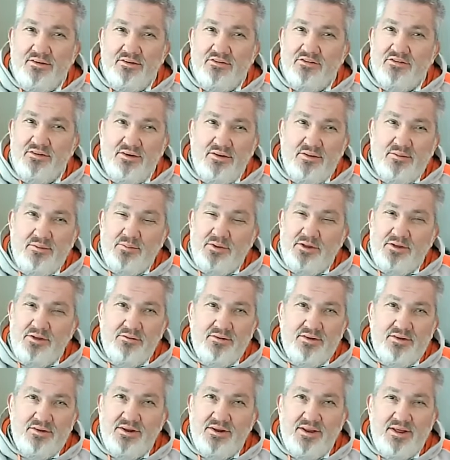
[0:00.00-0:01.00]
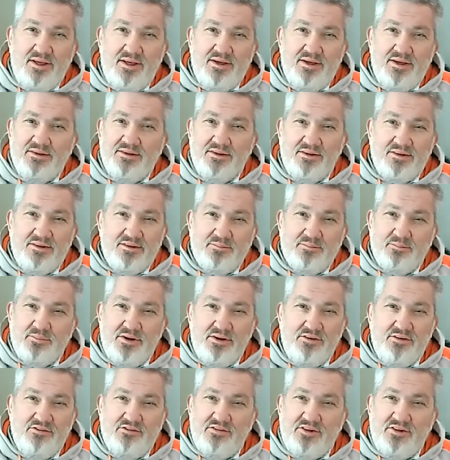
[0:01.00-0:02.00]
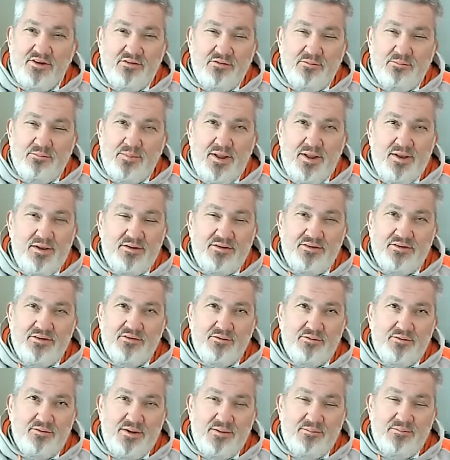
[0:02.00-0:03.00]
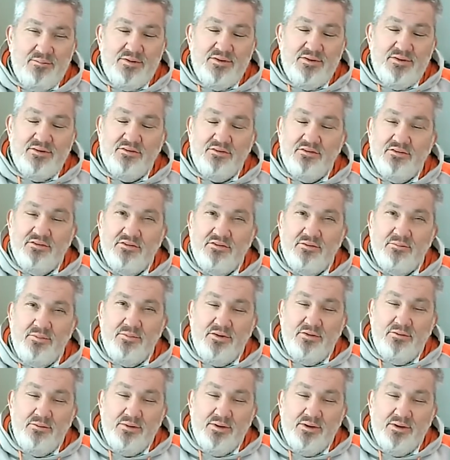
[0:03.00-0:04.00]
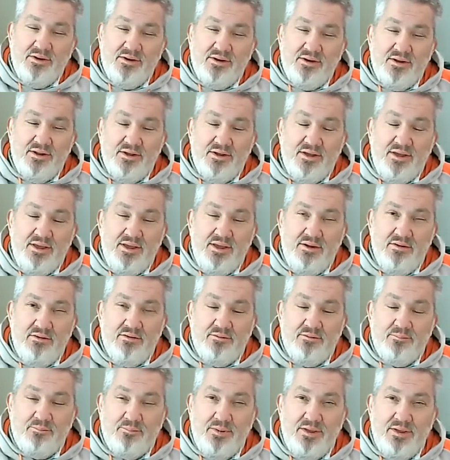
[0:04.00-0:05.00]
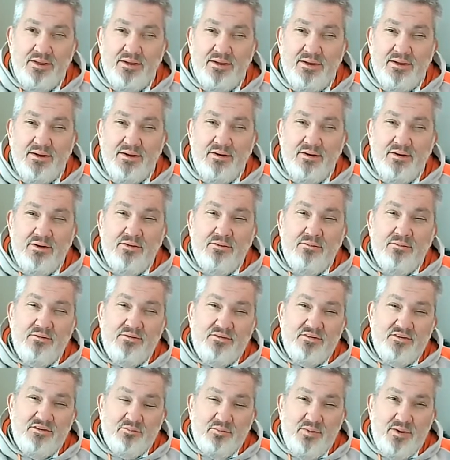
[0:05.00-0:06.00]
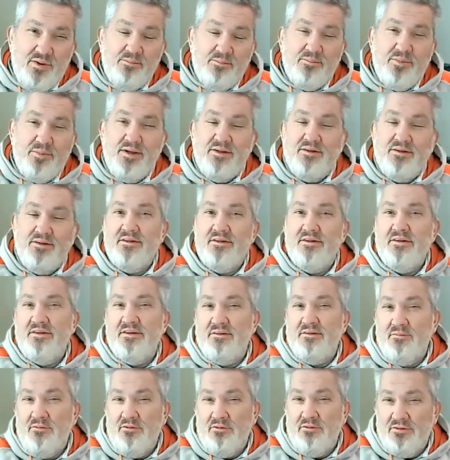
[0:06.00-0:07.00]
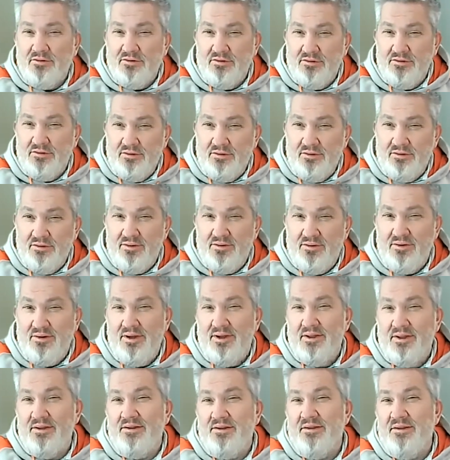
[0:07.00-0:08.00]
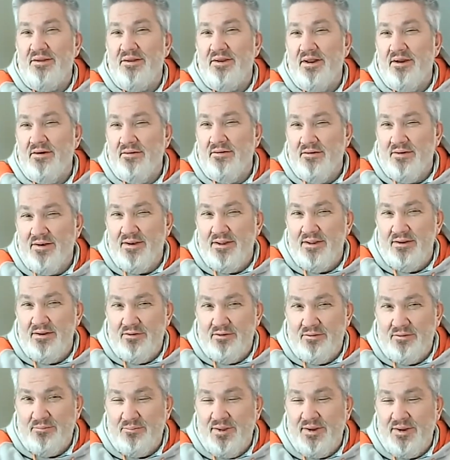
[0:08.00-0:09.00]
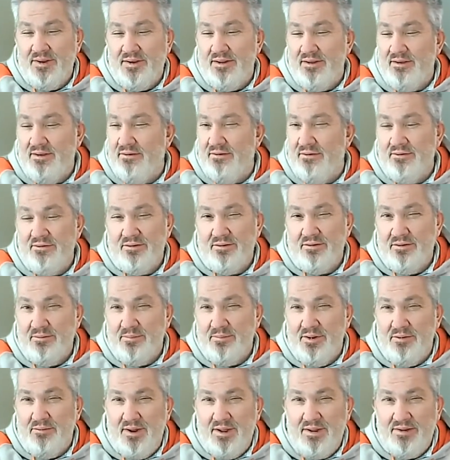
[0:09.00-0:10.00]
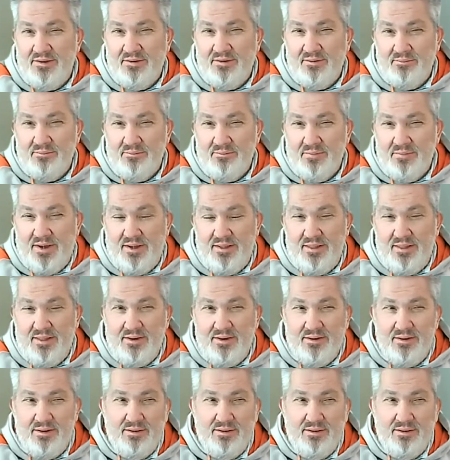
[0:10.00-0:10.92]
you shouldn't be using an Excel spreadsheet to balance your numbers. You should be doing it in an ERP, which is web-based and is more secure, and it's inherently a lot better. You're not going to be ransomed by that.